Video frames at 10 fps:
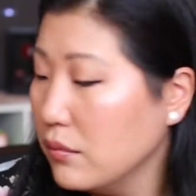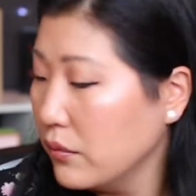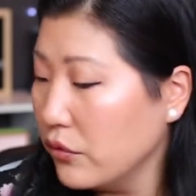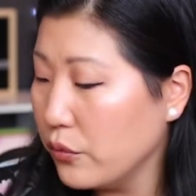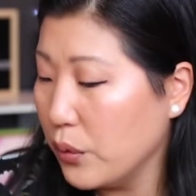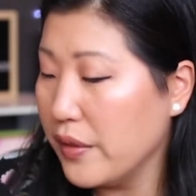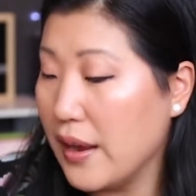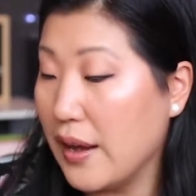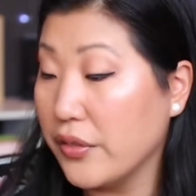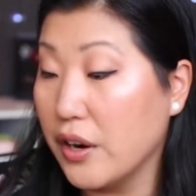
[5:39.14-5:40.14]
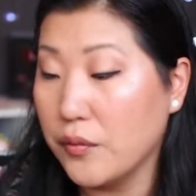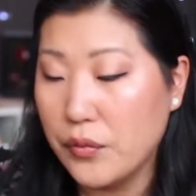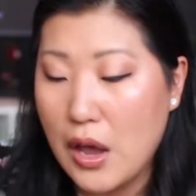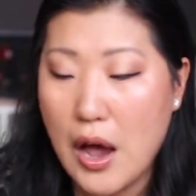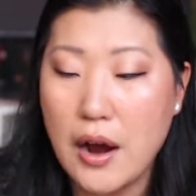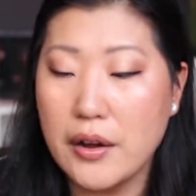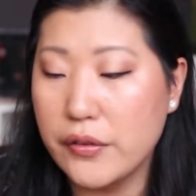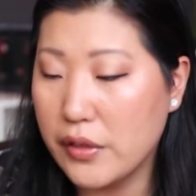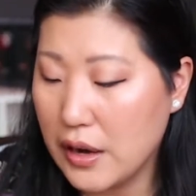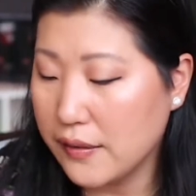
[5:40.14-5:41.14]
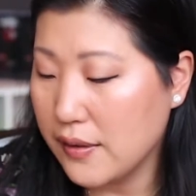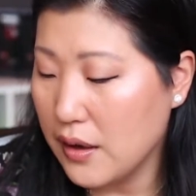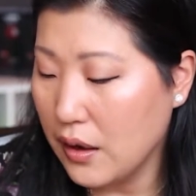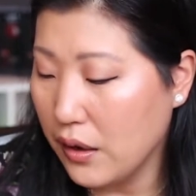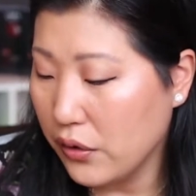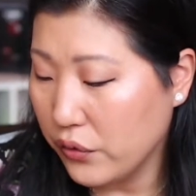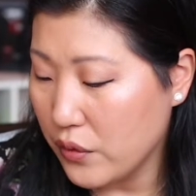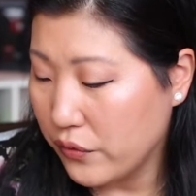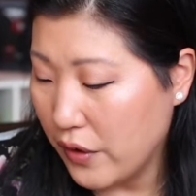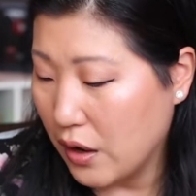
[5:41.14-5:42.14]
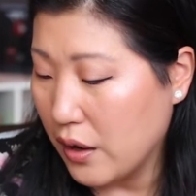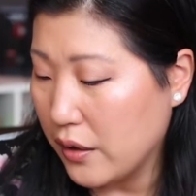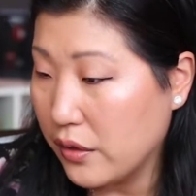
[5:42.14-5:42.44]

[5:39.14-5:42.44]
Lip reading: Just putting that out there. All right, so the next thing is from Farrah.